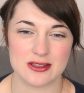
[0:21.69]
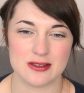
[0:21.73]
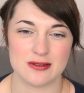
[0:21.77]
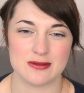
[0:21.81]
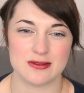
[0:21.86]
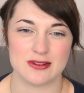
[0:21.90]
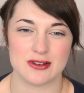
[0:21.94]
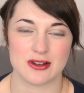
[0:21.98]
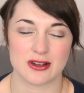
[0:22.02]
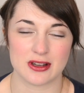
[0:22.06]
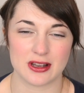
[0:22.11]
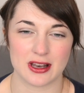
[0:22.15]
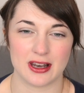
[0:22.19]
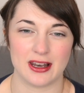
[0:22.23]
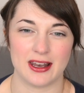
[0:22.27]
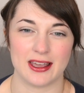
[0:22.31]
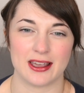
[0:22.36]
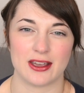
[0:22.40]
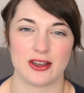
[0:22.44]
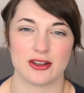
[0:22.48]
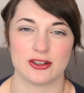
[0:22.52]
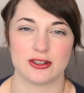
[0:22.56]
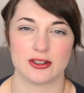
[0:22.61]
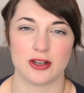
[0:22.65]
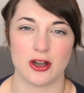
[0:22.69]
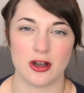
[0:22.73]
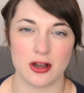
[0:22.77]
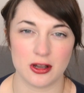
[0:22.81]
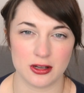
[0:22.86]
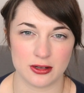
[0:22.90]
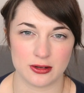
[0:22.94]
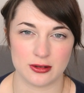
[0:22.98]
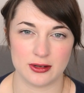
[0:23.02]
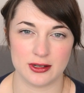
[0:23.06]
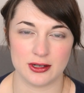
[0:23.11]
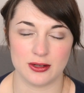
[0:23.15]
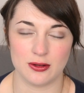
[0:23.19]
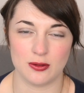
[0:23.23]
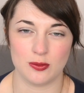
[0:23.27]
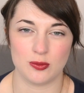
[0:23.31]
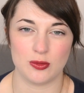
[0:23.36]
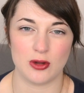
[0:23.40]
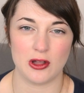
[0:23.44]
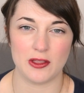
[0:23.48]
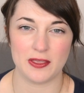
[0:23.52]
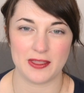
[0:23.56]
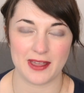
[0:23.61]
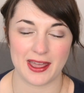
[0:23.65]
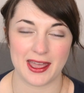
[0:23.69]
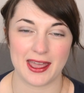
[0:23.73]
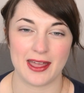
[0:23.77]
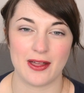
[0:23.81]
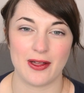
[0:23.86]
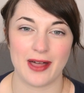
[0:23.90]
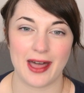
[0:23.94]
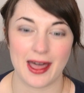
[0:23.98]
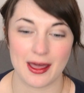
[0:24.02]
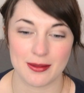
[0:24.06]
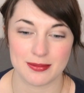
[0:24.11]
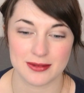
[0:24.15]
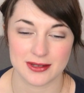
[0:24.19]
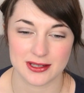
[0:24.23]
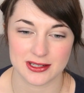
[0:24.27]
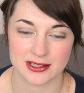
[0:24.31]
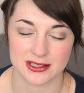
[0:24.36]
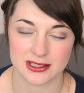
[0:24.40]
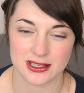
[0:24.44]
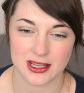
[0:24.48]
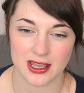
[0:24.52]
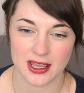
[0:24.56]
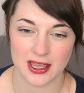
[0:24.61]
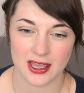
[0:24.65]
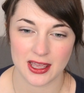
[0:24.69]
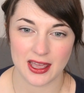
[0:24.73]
you look like a gargoyle, what the hell happened?